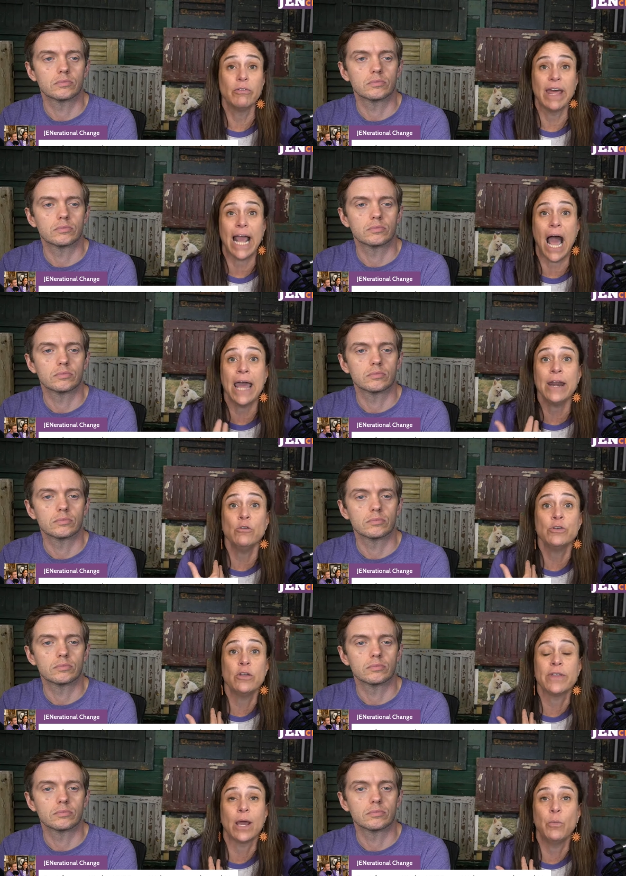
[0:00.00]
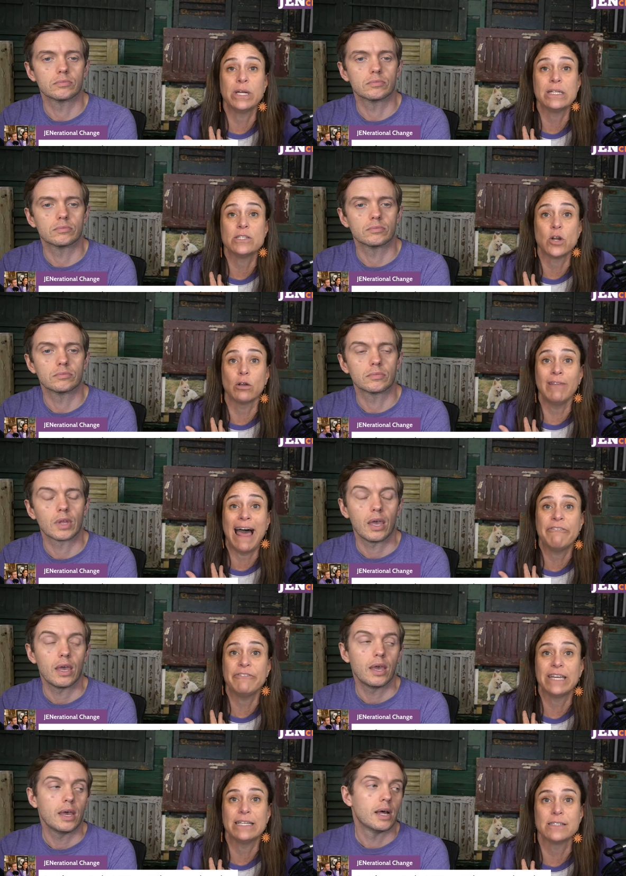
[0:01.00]
Speaker 1: Like I don't know that I wouldn't start
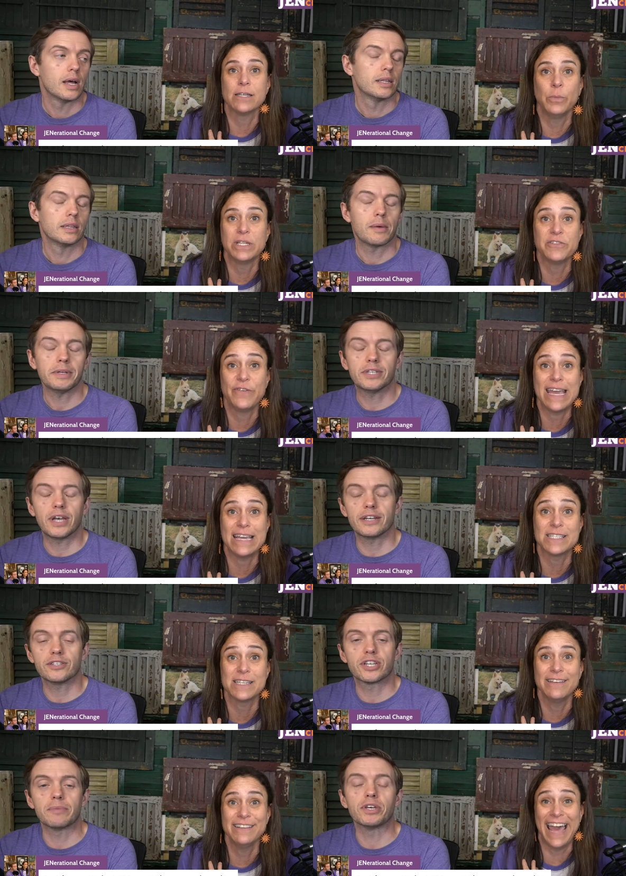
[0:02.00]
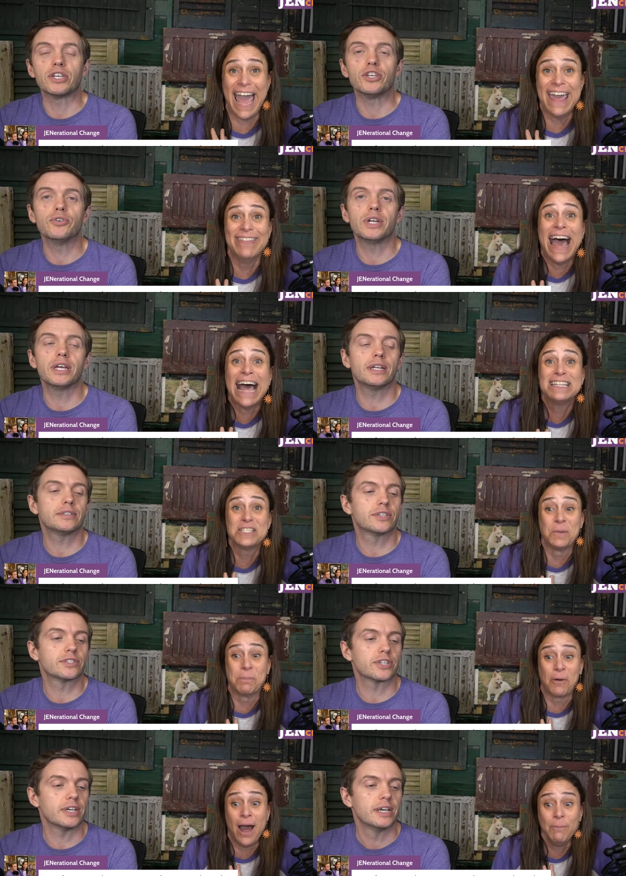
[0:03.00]
laughing in someone's Let me face. tell you something. And you that's
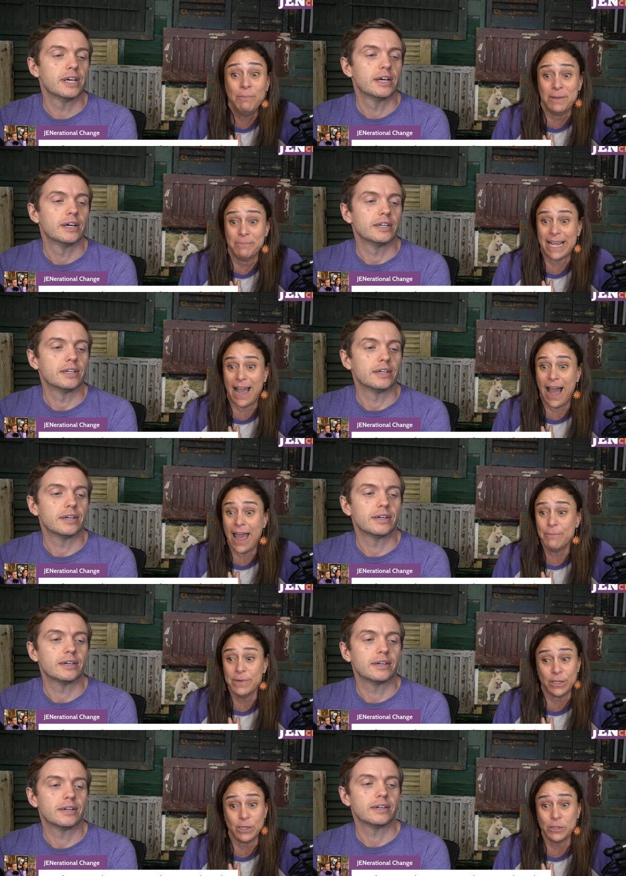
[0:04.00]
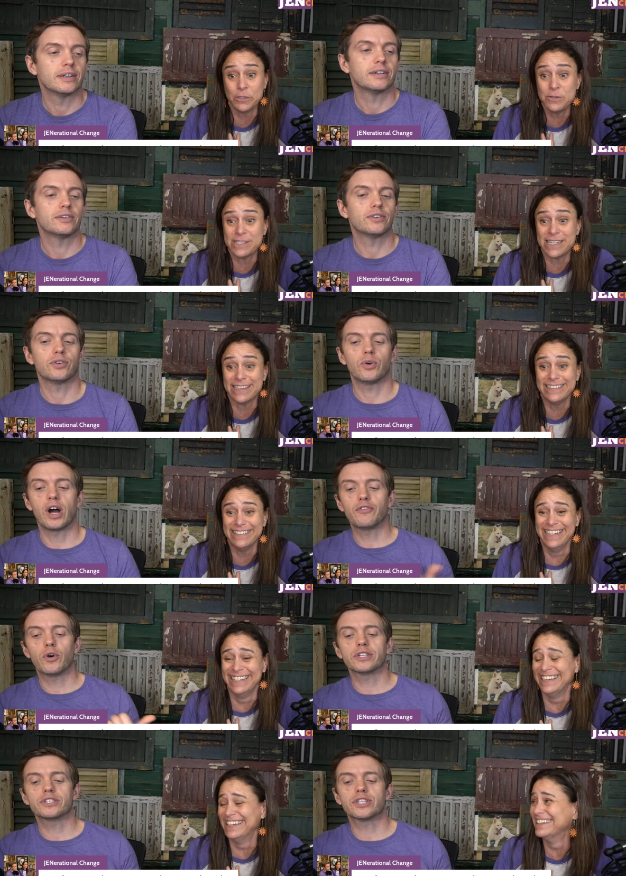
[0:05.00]
the problem. Say, like I'm gonna lose it. Well,
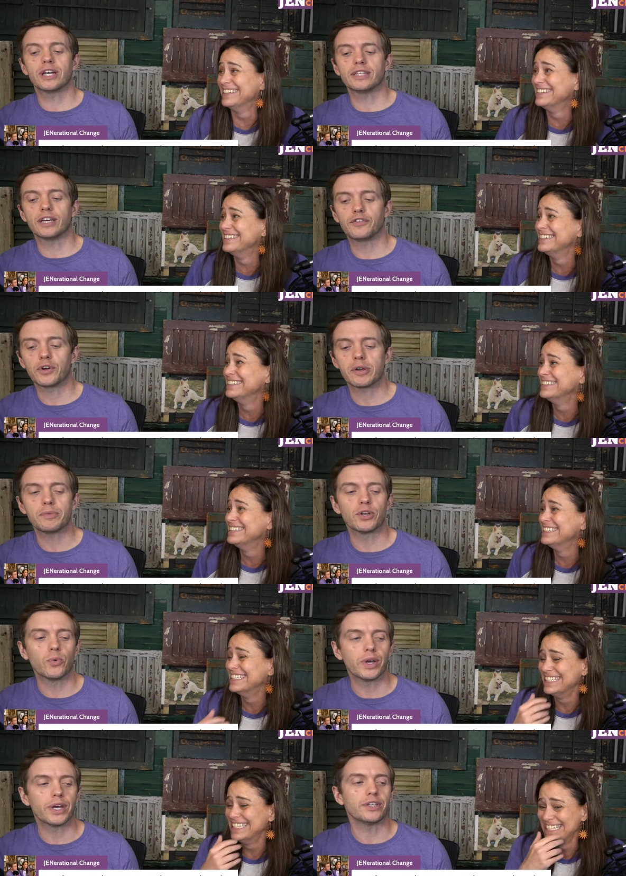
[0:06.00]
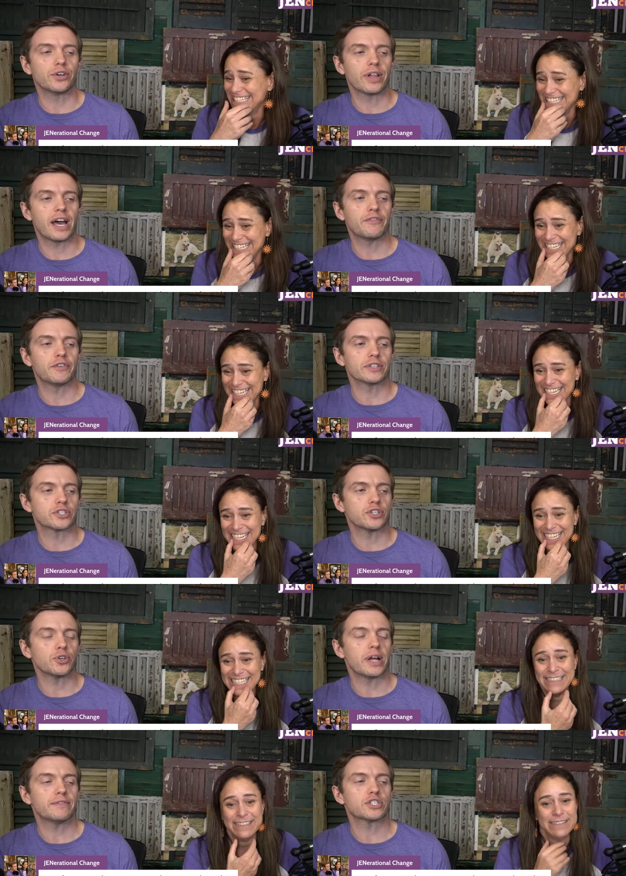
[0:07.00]
I've already
Speaker 2: said that if you're able to win, you'll have a
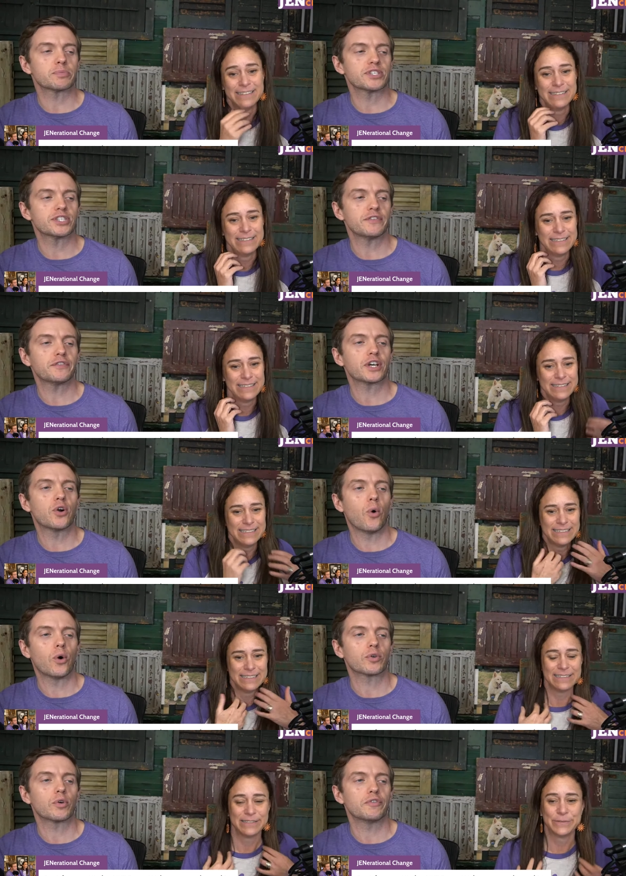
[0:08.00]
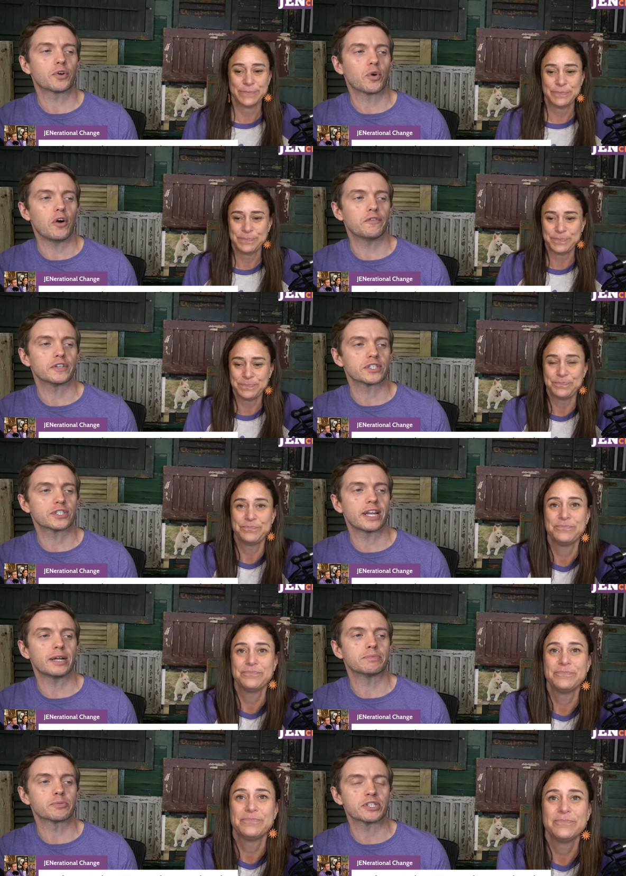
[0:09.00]
you'll have a specific corner of your office
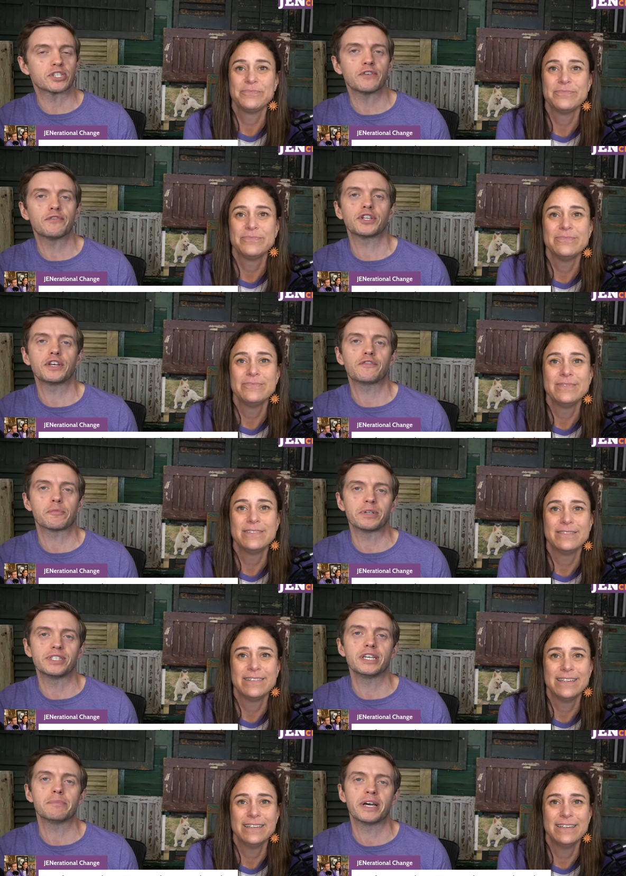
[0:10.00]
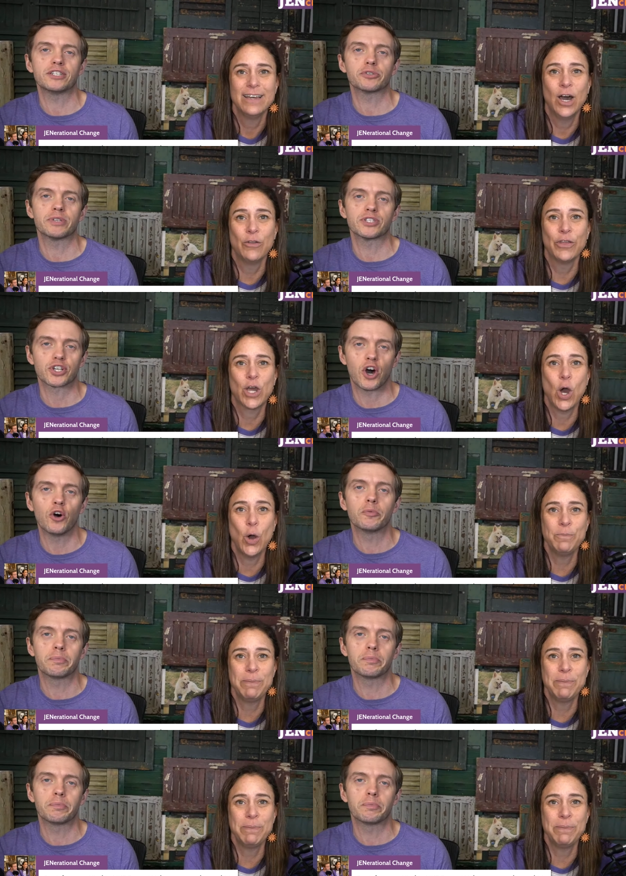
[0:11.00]
set up specifically for Medea Benjamin. oh, the Code, Code